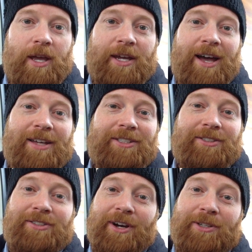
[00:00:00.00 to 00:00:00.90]
Hey
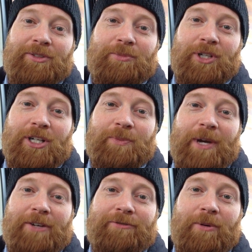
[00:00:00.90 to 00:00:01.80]
guys, Terrence from Charge
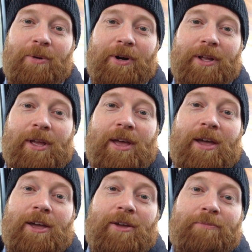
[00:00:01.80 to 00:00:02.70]
Back Forward.
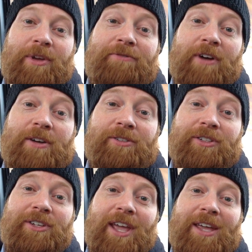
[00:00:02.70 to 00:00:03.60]
Pit Fighter is
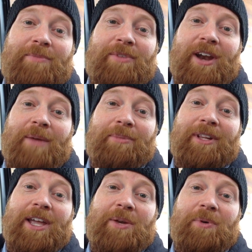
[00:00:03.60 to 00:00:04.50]
a game that I
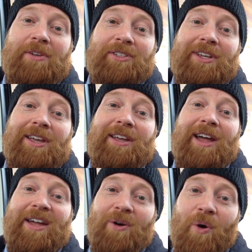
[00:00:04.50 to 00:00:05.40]
played when I was a kid,
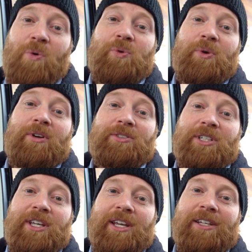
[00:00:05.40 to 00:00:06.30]
I owned when I was
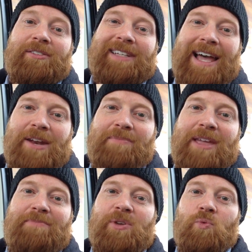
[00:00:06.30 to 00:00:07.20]
a kid. Kind of
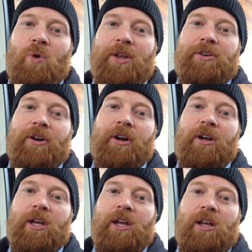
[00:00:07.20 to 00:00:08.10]
made me wonder,
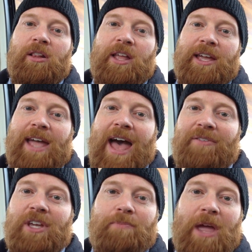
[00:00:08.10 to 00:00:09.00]
like
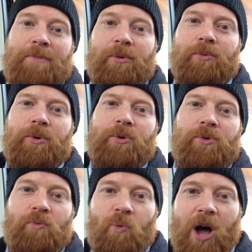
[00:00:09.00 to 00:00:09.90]
having a paper
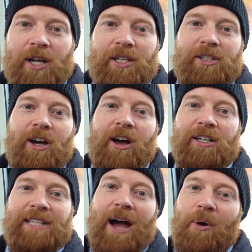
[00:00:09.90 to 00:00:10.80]
route and walking
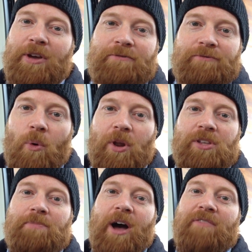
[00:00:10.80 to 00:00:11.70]
dogs, how I
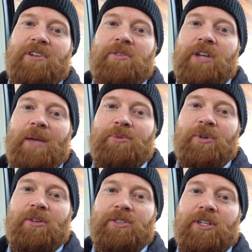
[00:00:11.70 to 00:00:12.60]
afforded to buy video games
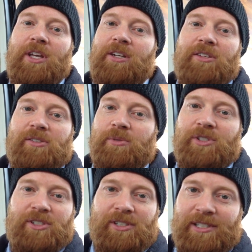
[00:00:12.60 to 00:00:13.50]
when I was a kid, because it
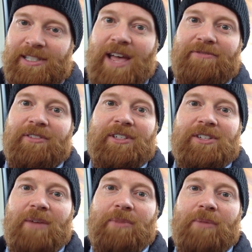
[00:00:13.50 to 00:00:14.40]
was definitely
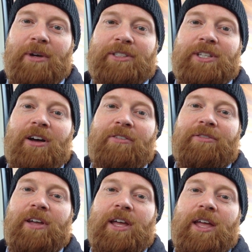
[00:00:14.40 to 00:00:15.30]
done by myself.